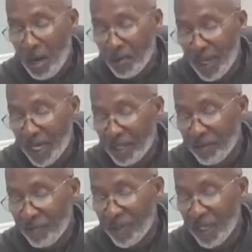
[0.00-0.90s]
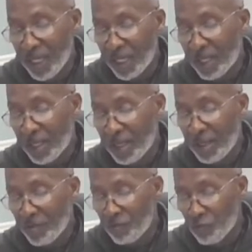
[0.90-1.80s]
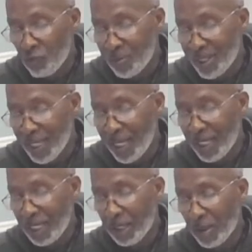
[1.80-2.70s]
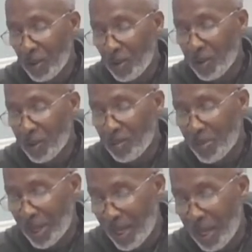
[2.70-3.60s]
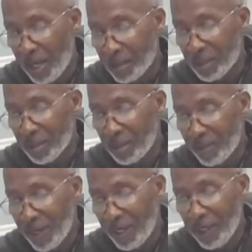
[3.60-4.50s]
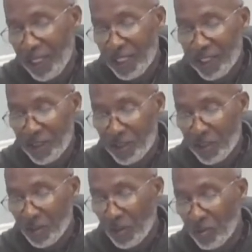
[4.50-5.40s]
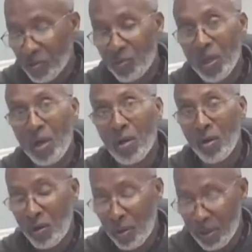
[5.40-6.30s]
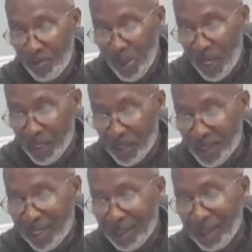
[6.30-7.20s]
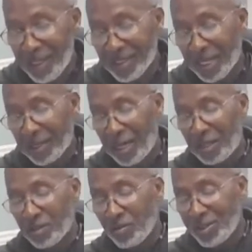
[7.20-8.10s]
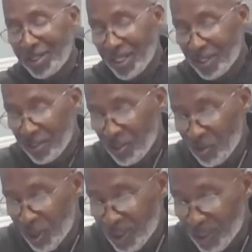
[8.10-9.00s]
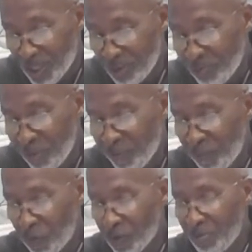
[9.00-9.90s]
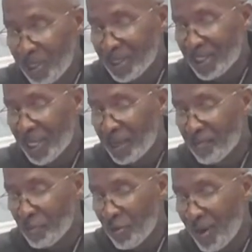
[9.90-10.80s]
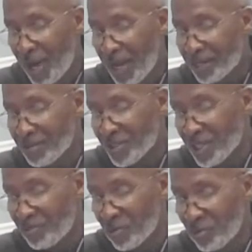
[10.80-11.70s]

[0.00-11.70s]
Negative thinking and ruminating on the past. All right. So don't dwell on the past. Psychological addiction triggers can be avoided by taking proactive steps to